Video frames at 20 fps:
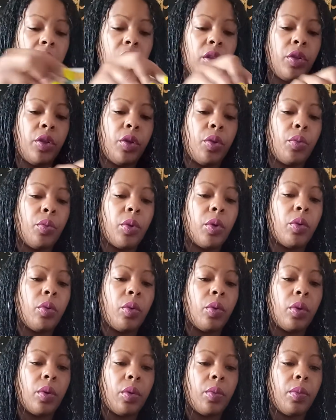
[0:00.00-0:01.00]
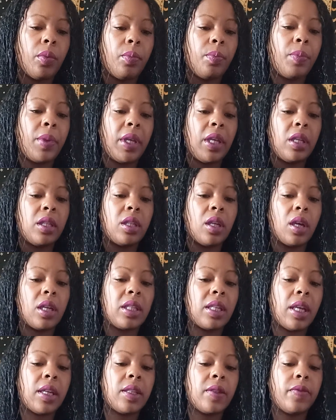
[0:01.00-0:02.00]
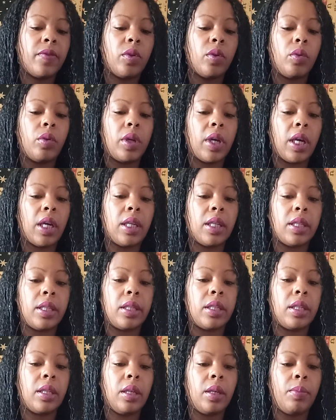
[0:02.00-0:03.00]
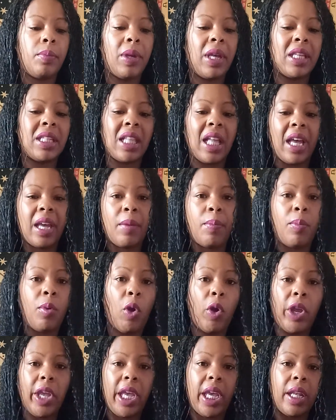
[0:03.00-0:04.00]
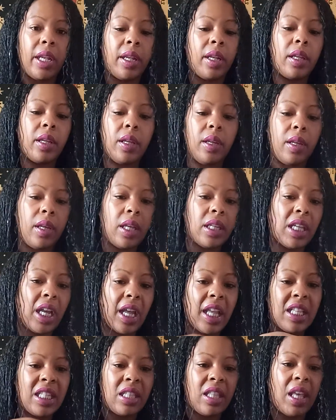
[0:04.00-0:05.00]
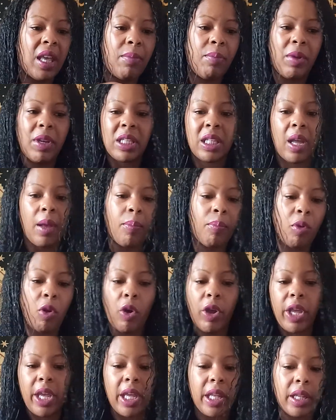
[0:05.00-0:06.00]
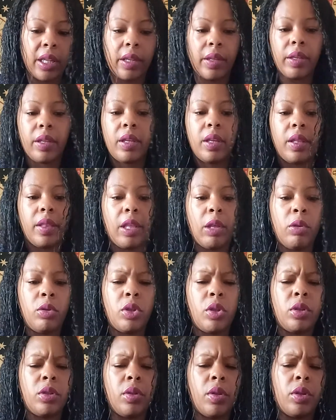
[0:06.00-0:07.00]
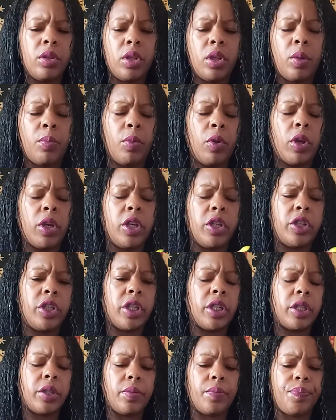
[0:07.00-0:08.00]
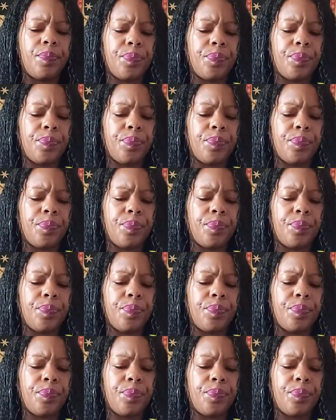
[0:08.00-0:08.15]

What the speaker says: you will be successful, guys. But it's like blocking. It's like it's there, but it's like blocking. Those are your blockages.